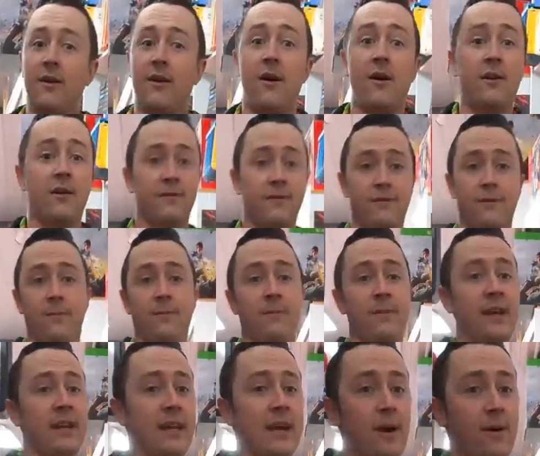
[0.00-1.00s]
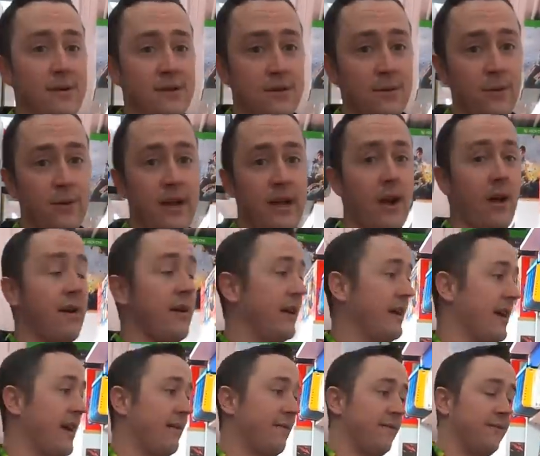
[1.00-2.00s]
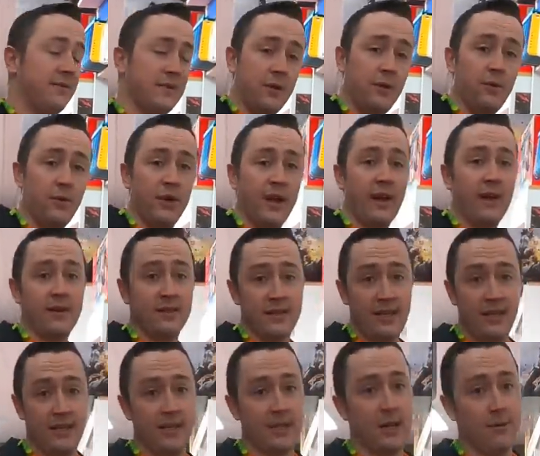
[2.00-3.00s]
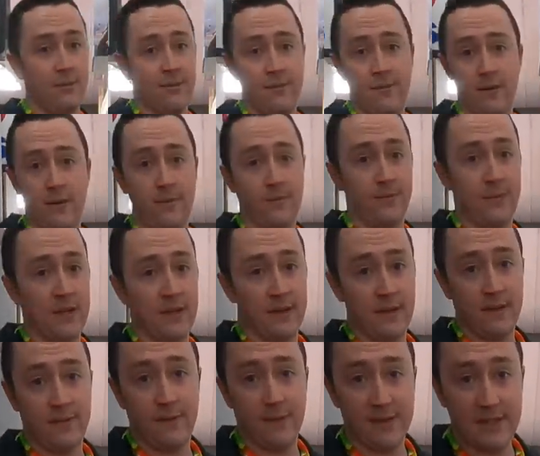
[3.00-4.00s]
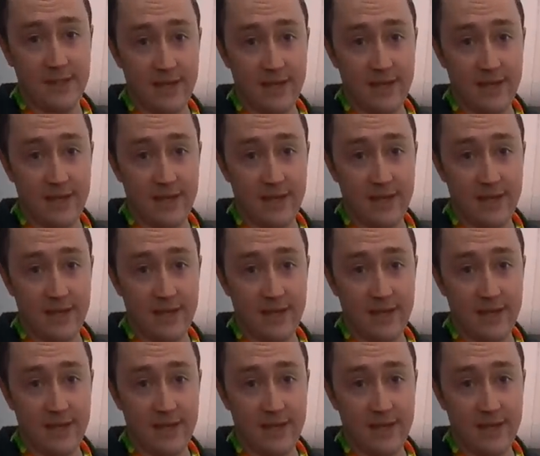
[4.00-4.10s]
all from many hours away. I already have two guaranteed coming from a different